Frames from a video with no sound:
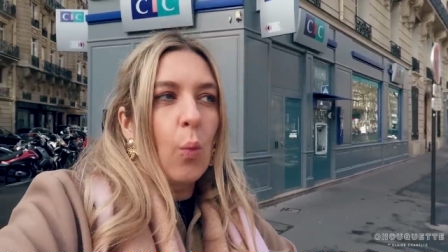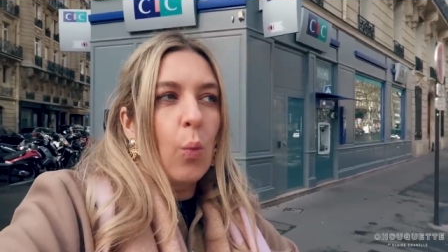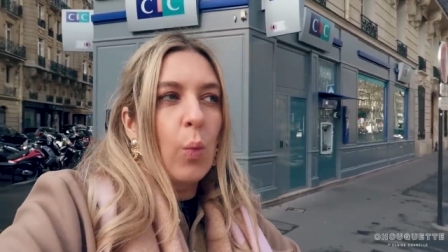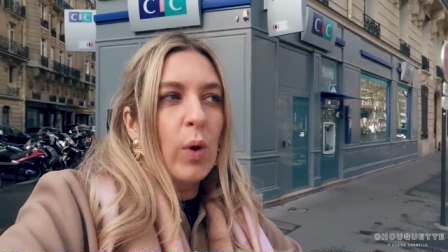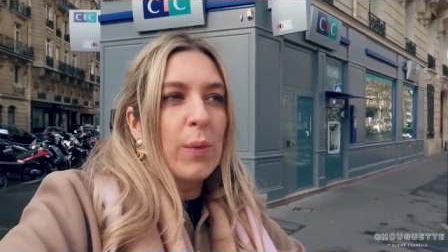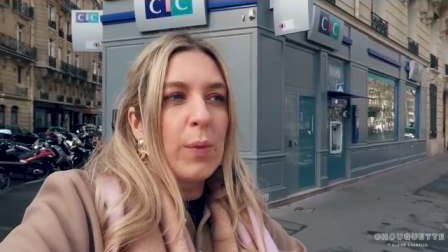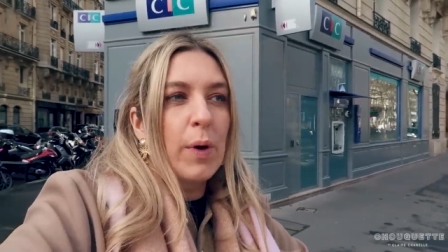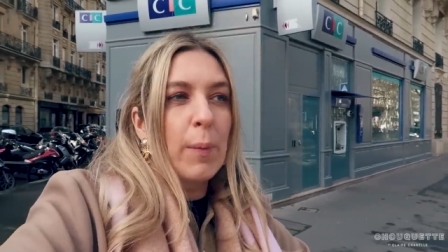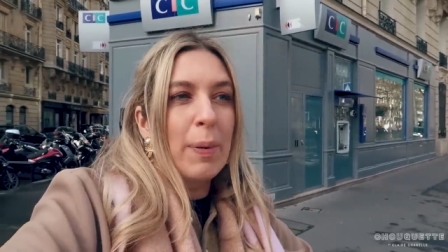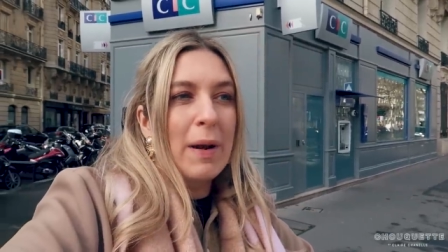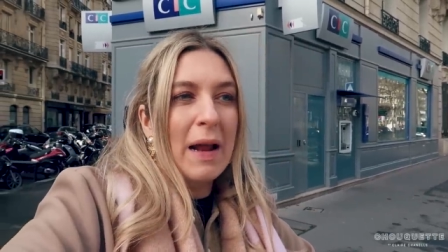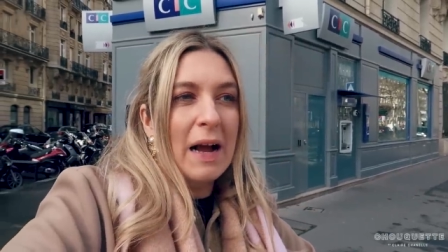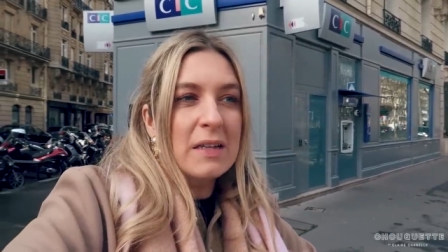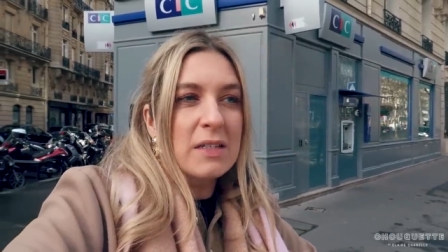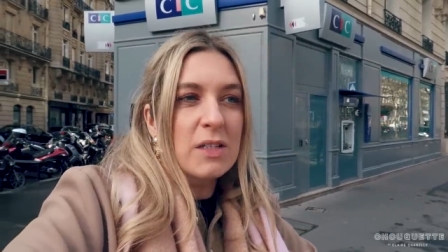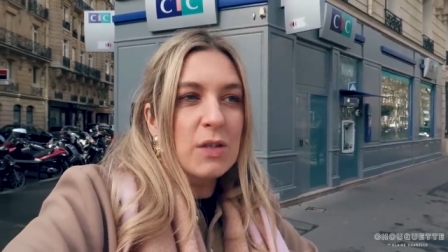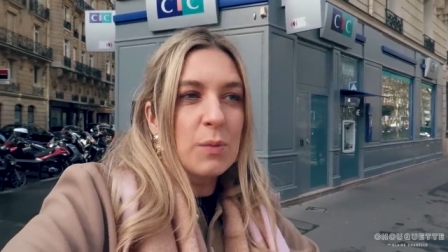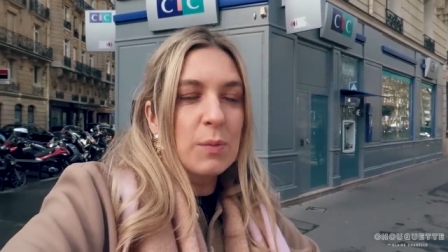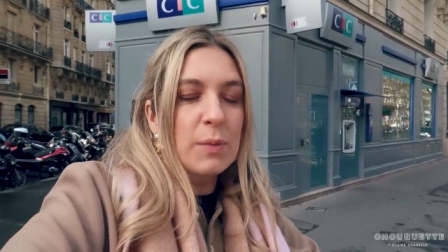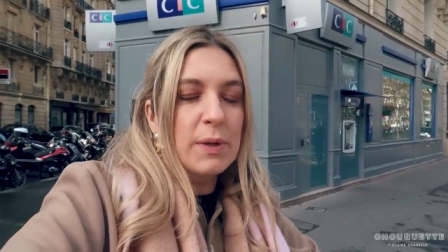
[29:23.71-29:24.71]
We were
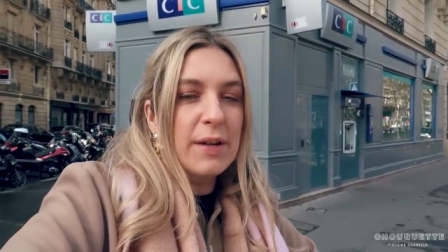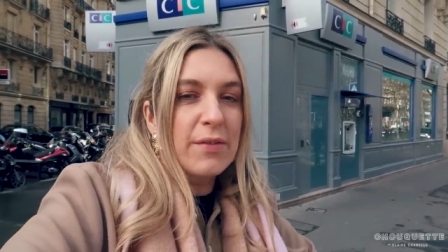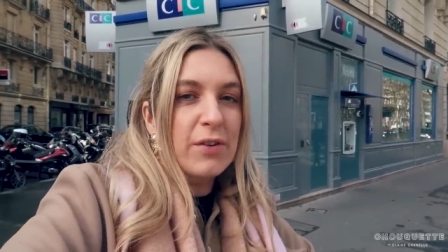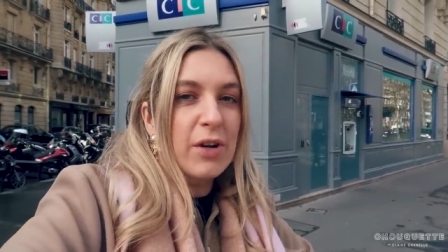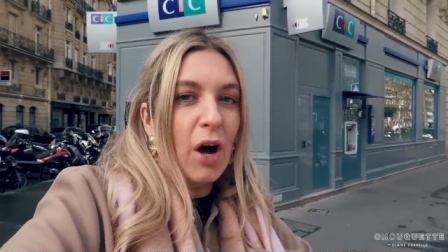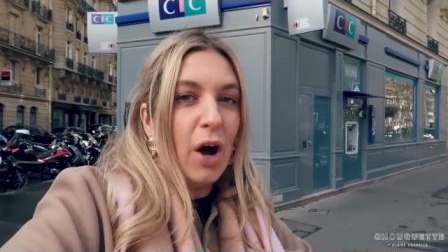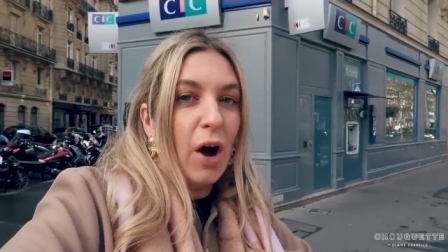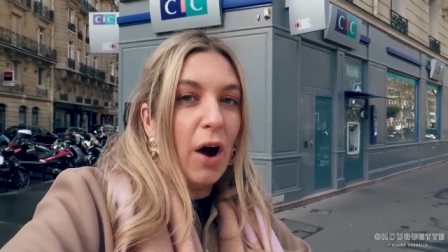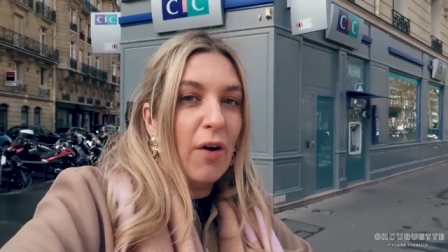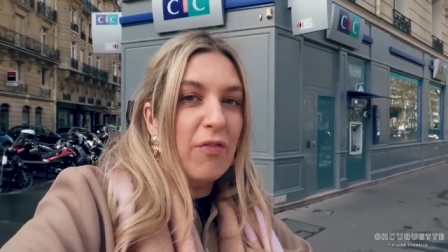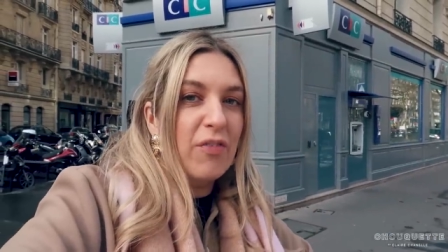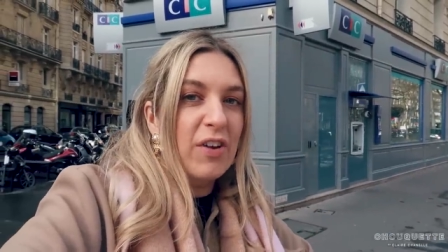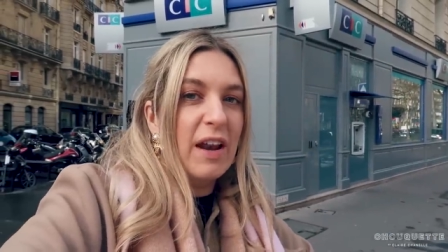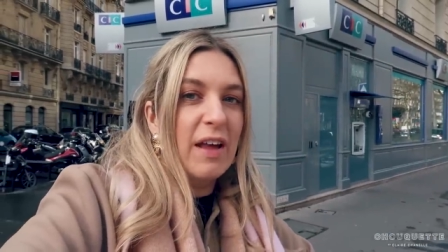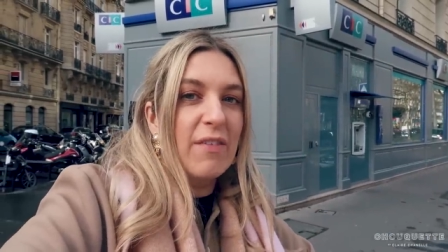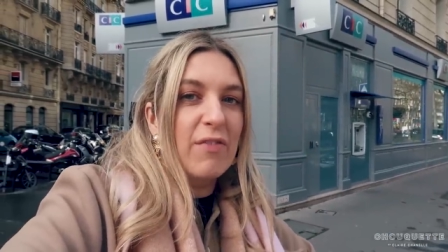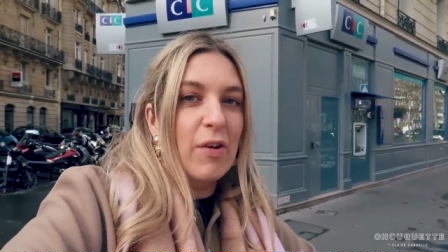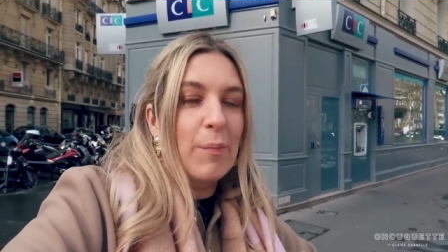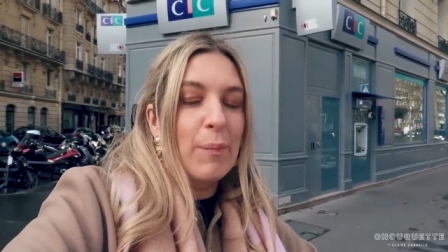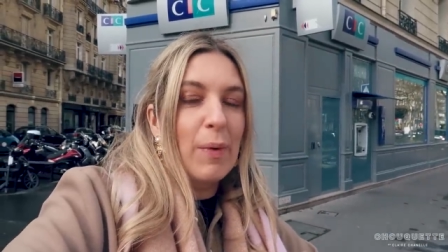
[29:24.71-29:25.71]
planned on leaving at
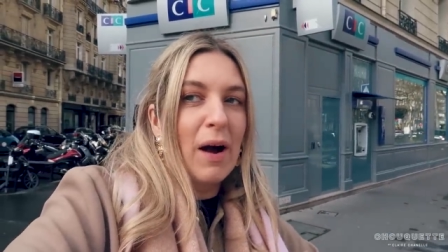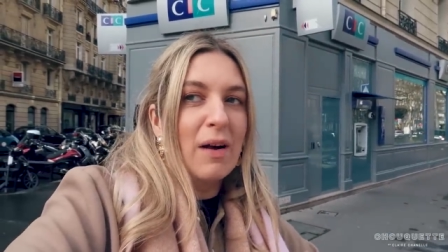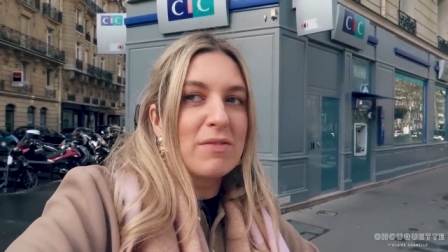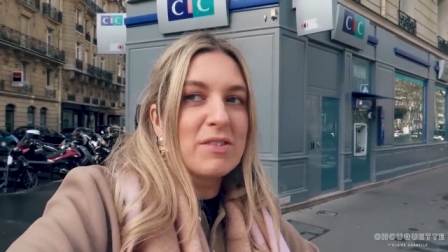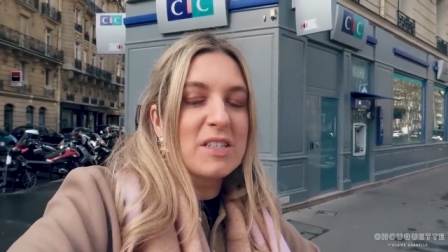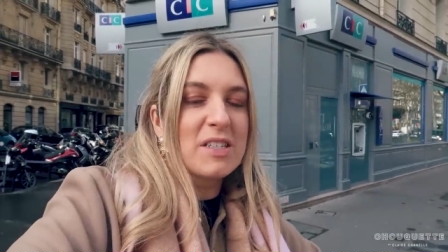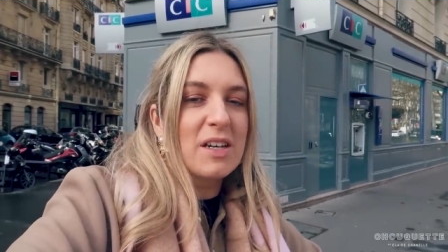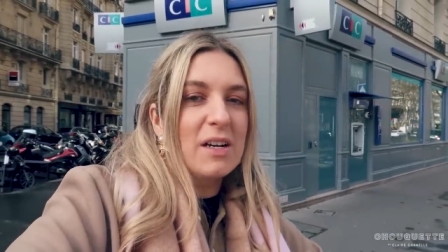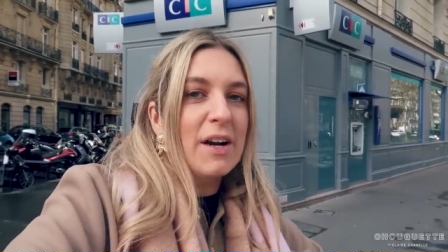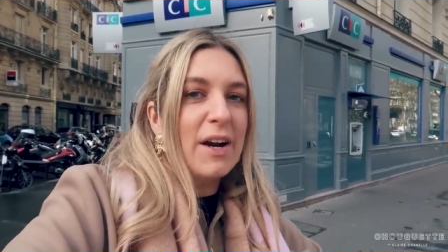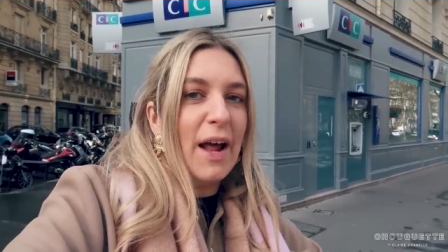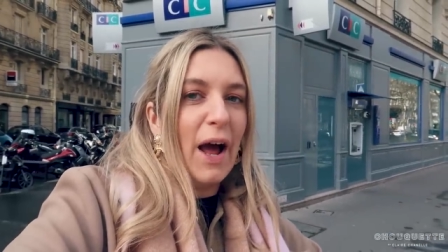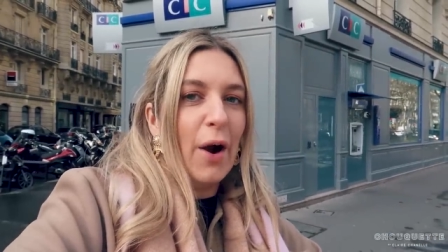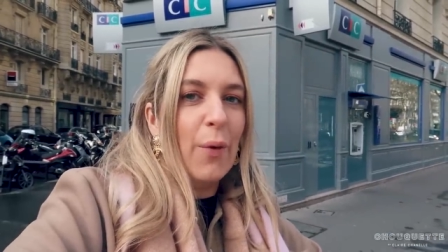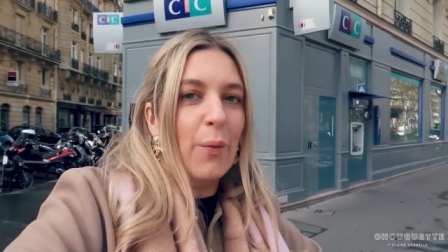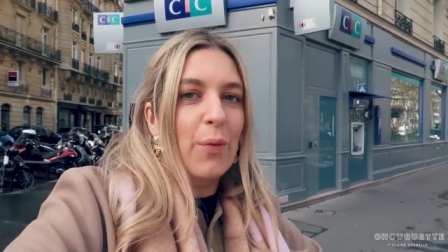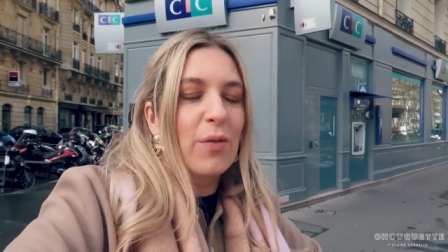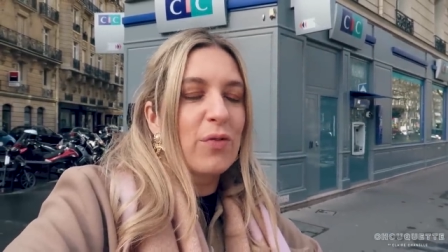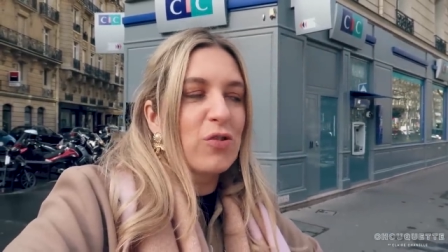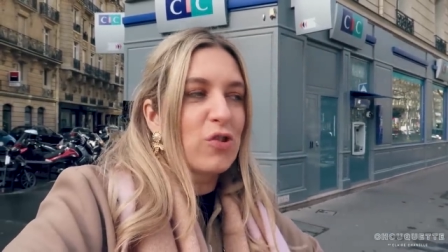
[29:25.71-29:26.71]
11:30, but I've just done an
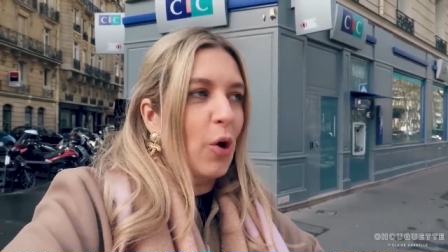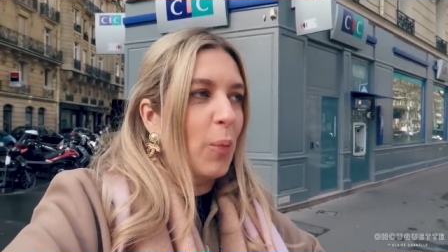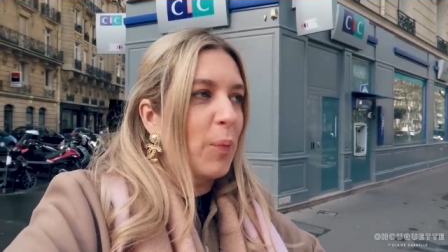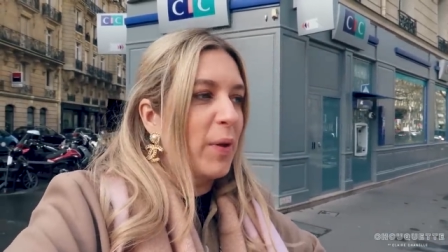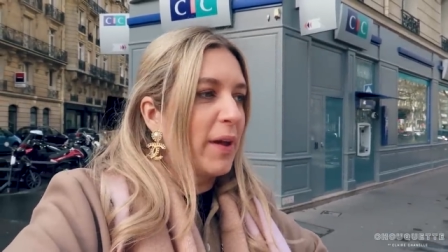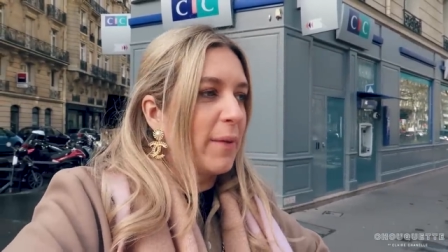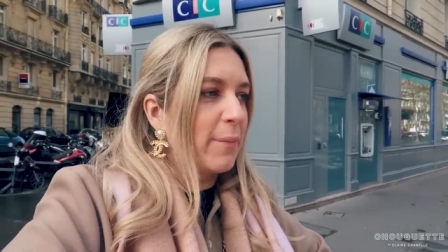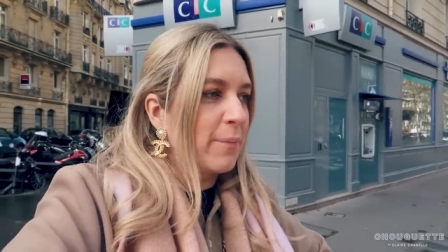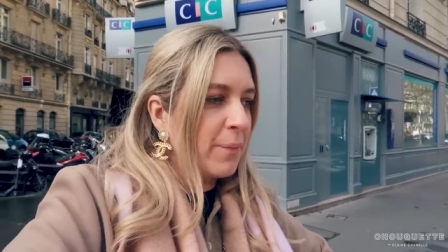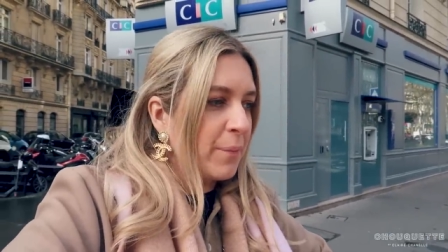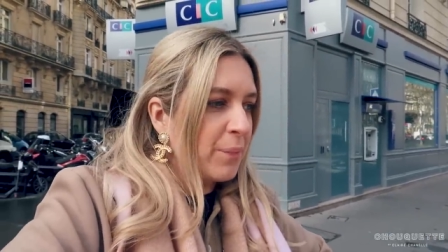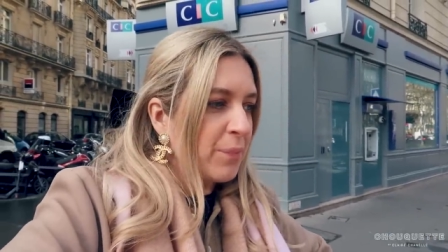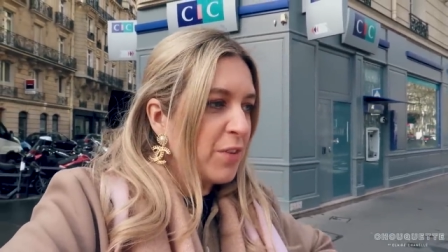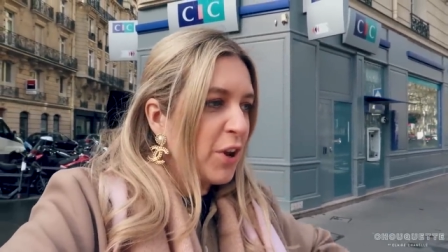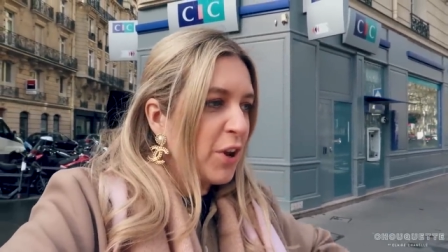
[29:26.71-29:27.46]
hour of shopping.